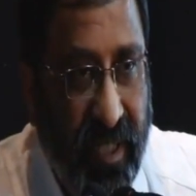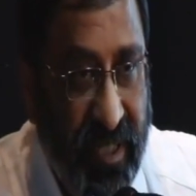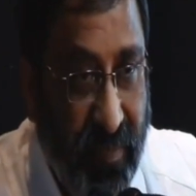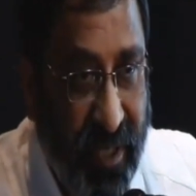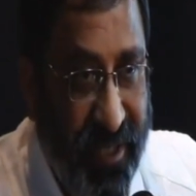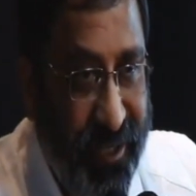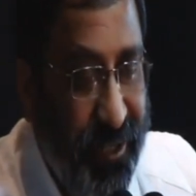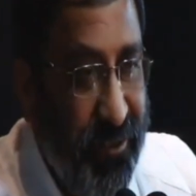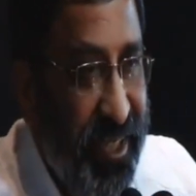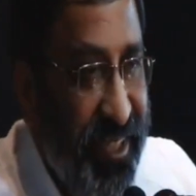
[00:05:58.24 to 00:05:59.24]
his
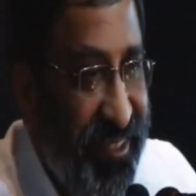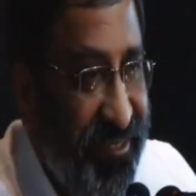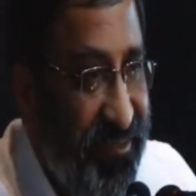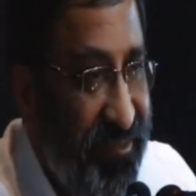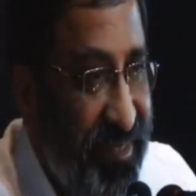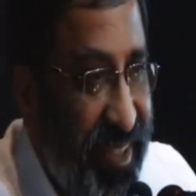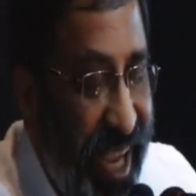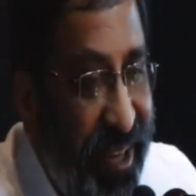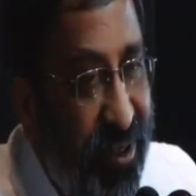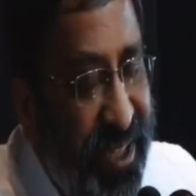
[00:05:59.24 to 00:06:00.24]
birthday today.
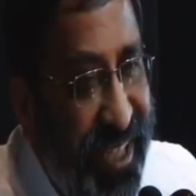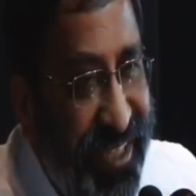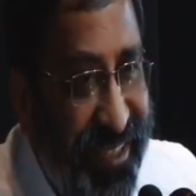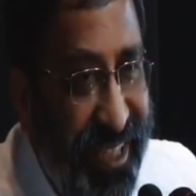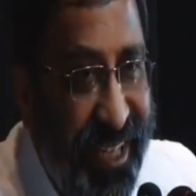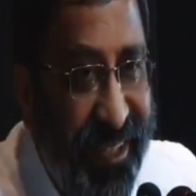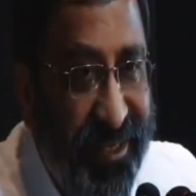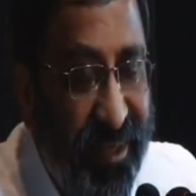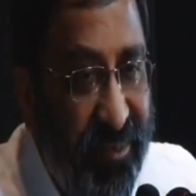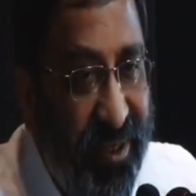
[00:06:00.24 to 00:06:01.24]
And what he has said
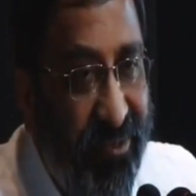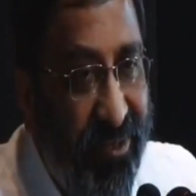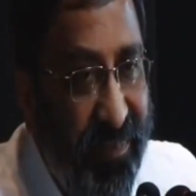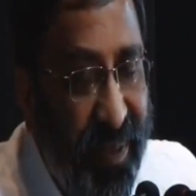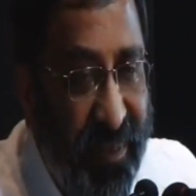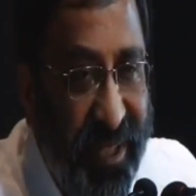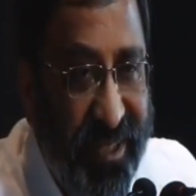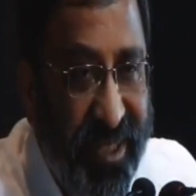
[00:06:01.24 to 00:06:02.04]
some 150